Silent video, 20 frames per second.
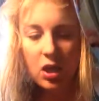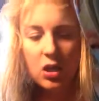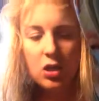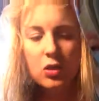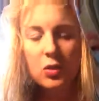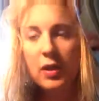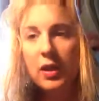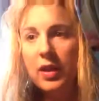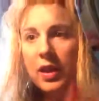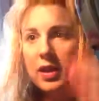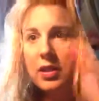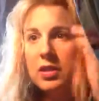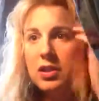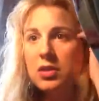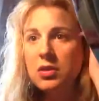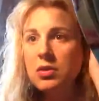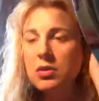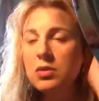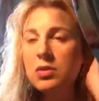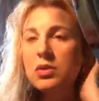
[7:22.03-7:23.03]
So I like to
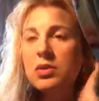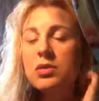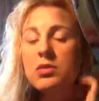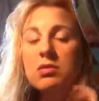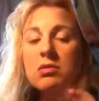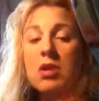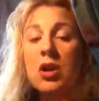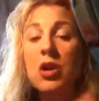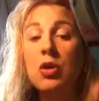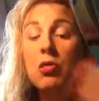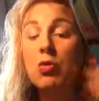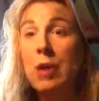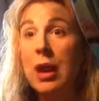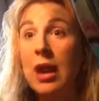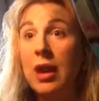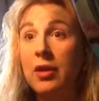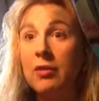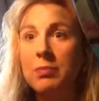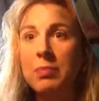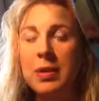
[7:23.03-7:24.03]
use an
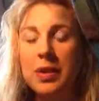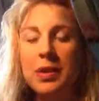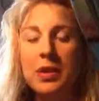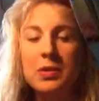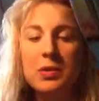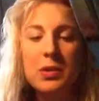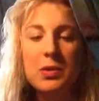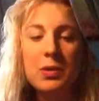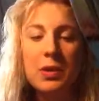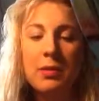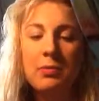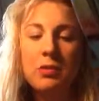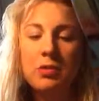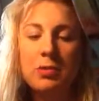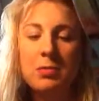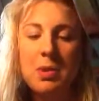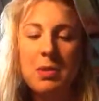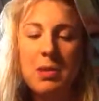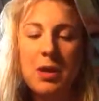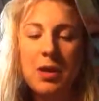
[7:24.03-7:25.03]
array of pigments when I'm
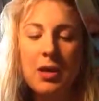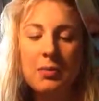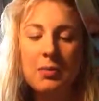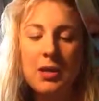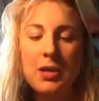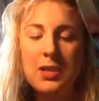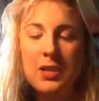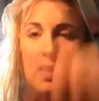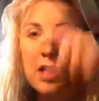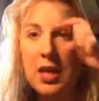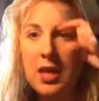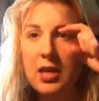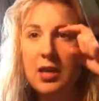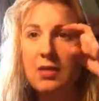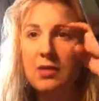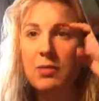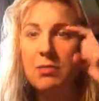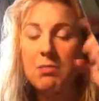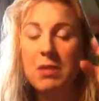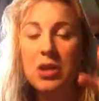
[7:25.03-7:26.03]
doing my makeup because it kind
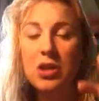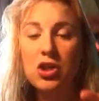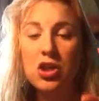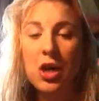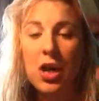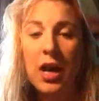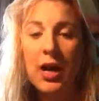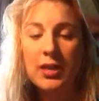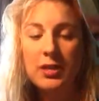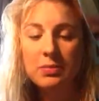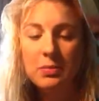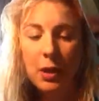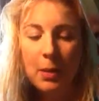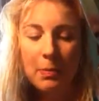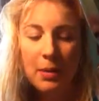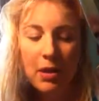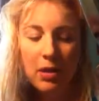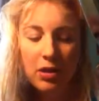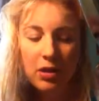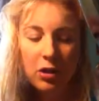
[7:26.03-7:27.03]
of makes your eyes pop
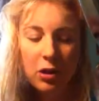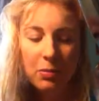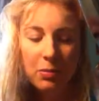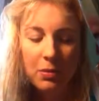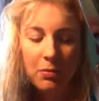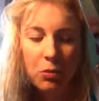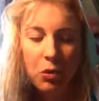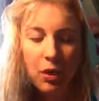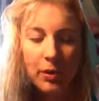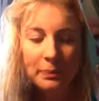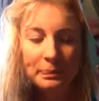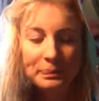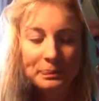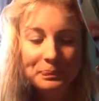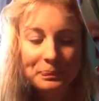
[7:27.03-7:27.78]
out a little bit more.